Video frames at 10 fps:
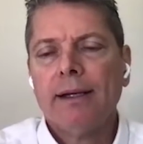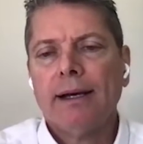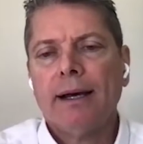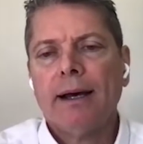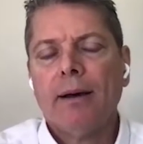
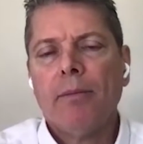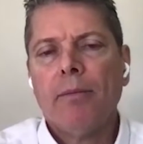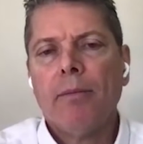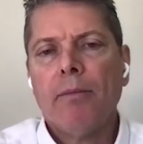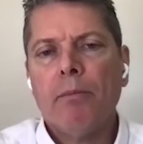
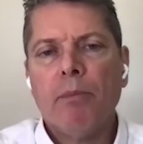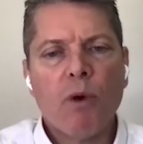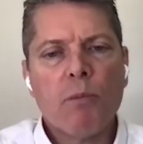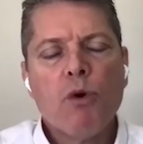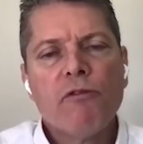But
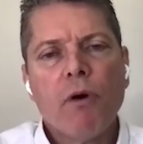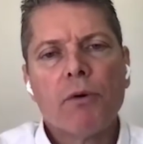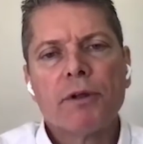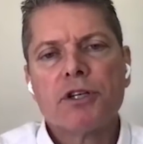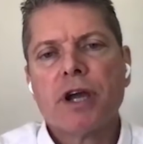we moved
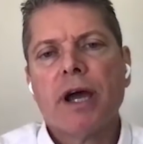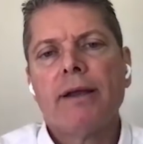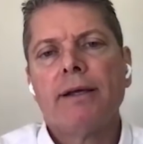forward in China.